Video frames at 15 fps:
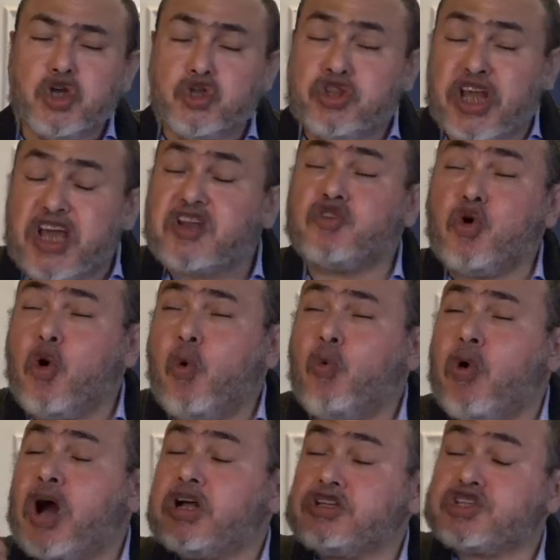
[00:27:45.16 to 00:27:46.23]
they don't
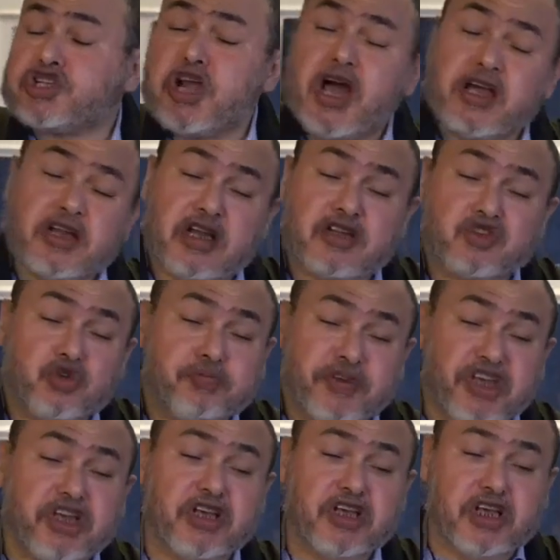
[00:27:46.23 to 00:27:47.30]
want China to
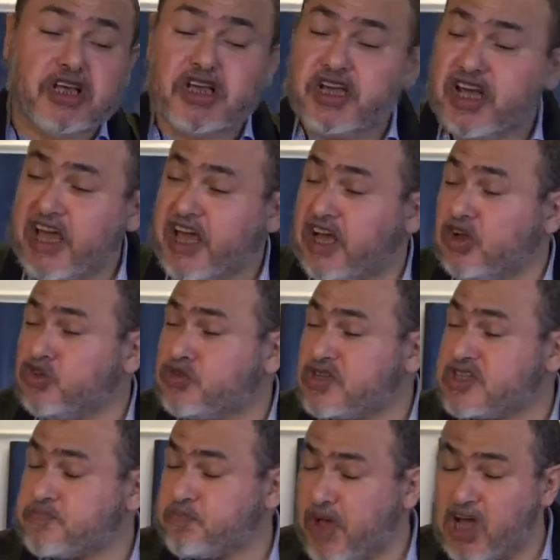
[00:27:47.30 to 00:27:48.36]
be held
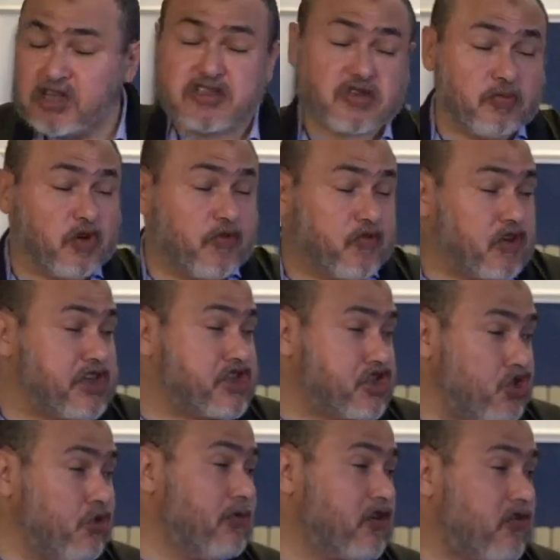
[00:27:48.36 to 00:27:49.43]
responsible for its
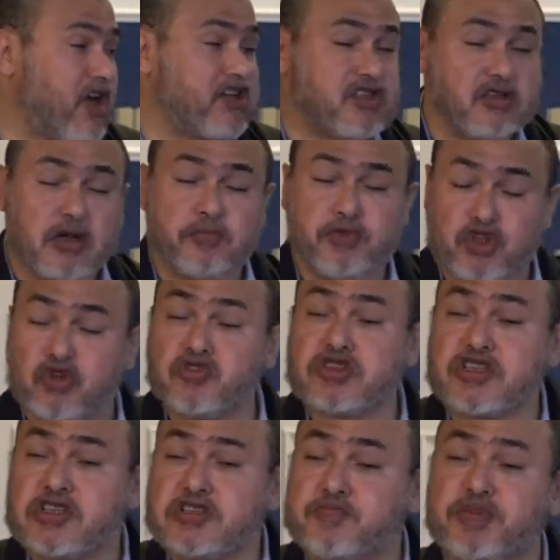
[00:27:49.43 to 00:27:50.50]
human rights
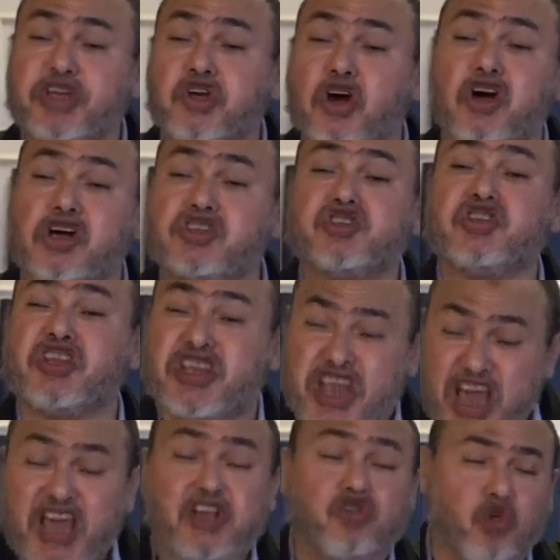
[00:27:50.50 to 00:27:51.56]
abuses because
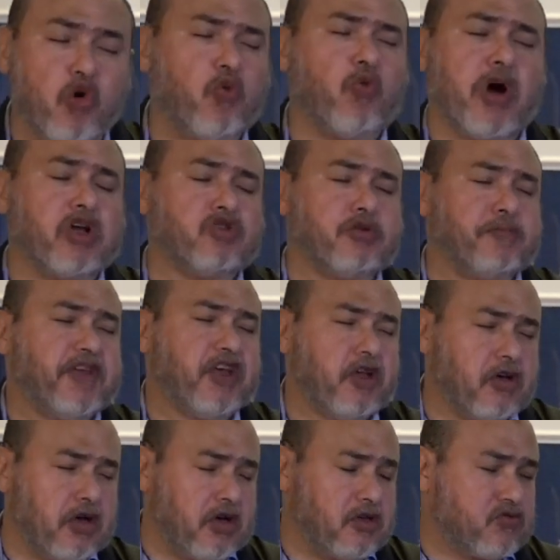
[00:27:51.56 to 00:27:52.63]
they don't want to be
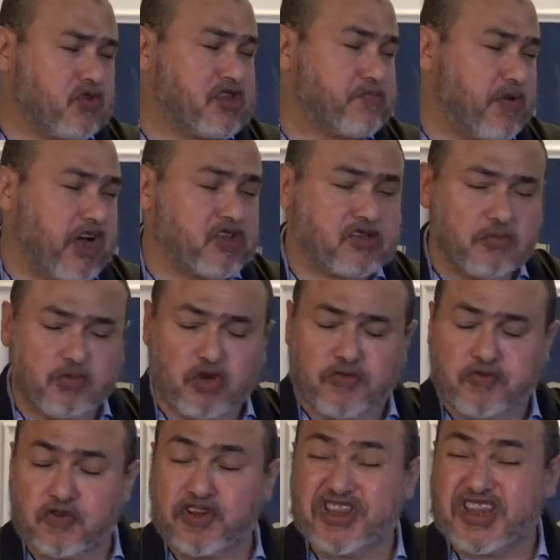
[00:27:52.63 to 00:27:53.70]
held responsible
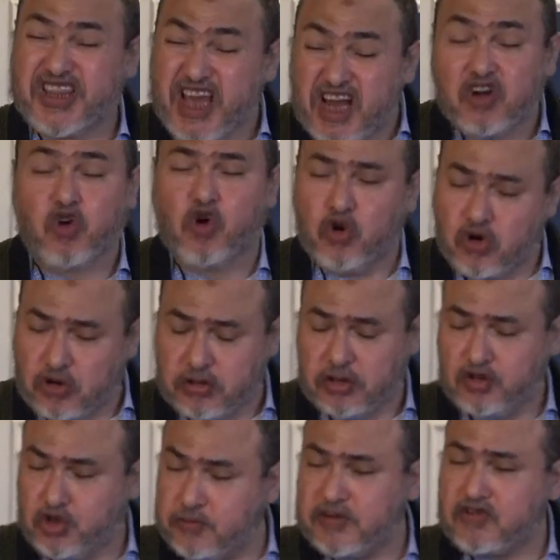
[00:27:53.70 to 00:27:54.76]
for their own
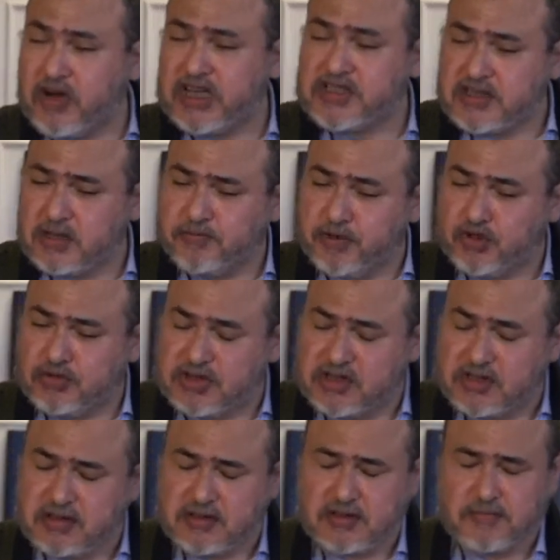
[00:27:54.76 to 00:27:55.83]
human rights
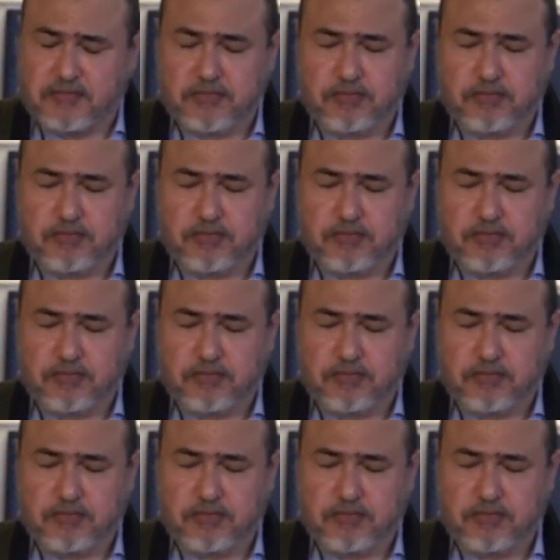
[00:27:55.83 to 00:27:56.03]
abuses.